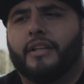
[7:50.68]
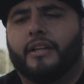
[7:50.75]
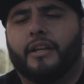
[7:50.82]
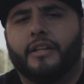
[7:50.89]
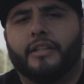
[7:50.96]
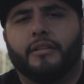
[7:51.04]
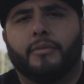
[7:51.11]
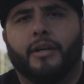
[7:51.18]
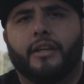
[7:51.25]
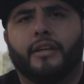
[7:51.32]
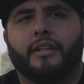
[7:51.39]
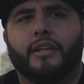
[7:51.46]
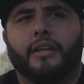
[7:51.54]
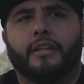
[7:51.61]
clicked in my
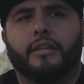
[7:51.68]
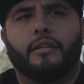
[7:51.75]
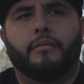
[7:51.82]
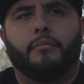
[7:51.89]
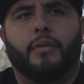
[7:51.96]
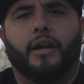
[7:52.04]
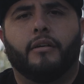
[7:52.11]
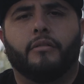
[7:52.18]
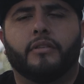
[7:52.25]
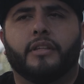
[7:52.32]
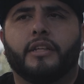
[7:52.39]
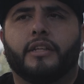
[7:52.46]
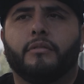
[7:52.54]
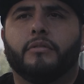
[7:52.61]
head, like my own
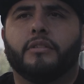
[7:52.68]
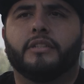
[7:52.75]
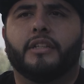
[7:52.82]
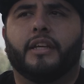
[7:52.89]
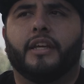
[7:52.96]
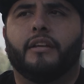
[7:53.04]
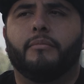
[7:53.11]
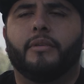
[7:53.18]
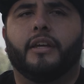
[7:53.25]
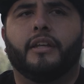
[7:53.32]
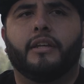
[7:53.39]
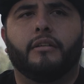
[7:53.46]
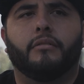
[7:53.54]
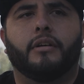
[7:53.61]
thinking wasn't getting me
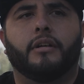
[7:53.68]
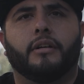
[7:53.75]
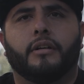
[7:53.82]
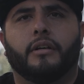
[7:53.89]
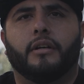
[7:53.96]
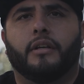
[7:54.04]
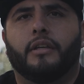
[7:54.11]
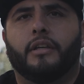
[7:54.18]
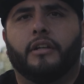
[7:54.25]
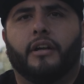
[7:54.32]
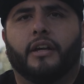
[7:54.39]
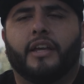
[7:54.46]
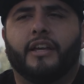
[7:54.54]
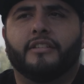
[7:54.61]
anywhere.
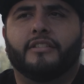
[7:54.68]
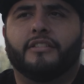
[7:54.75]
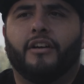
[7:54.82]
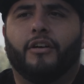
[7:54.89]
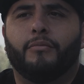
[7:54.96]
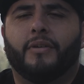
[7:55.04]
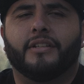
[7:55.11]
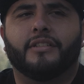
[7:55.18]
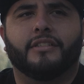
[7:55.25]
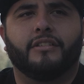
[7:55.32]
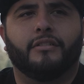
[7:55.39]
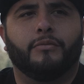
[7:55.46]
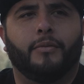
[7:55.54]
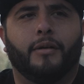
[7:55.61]
I can't solve
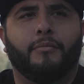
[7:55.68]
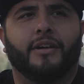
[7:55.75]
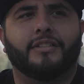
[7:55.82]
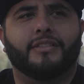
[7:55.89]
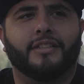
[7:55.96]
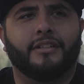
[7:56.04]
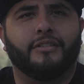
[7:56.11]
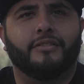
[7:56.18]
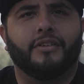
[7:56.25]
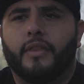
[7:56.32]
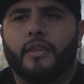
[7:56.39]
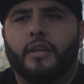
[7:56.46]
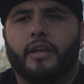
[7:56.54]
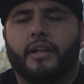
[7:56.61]
myself by myself.
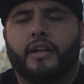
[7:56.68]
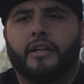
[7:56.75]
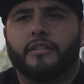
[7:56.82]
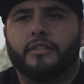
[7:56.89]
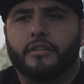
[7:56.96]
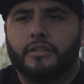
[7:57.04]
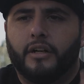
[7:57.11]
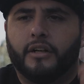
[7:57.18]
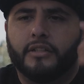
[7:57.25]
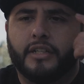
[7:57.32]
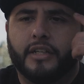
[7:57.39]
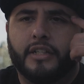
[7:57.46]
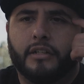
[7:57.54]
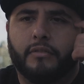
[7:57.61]
And I started
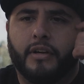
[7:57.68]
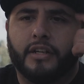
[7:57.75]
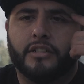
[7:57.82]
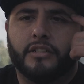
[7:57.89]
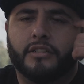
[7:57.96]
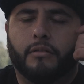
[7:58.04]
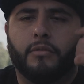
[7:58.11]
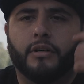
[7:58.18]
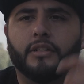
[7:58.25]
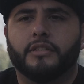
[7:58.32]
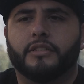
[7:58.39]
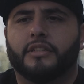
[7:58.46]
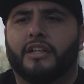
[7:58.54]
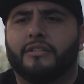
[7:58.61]
taking directions. I worked
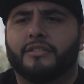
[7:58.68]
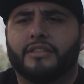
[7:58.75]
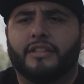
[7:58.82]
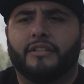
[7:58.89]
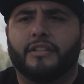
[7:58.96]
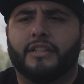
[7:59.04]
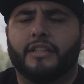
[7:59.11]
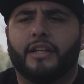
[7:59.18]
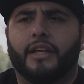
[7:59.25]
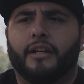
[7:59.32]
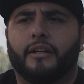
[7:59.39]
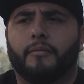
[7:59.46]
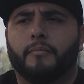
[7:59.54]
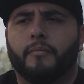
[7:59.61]
the steps and everything.
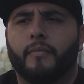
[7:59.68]
And,